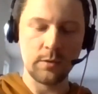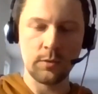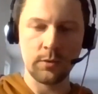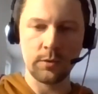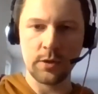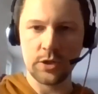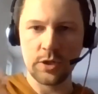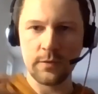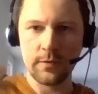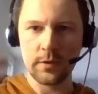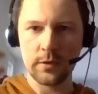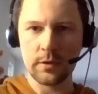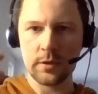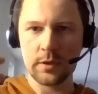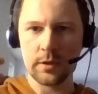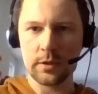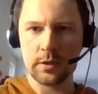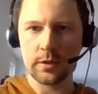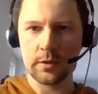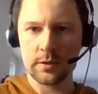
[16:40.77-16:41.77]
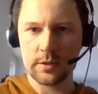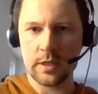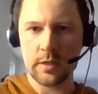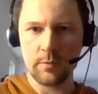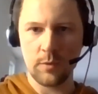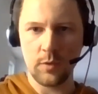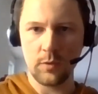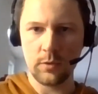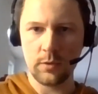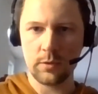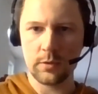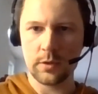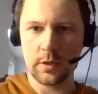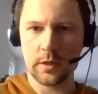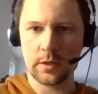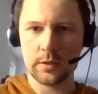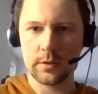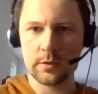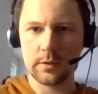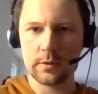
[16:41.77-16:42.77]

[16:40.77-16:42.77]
on achieving the same goal, right?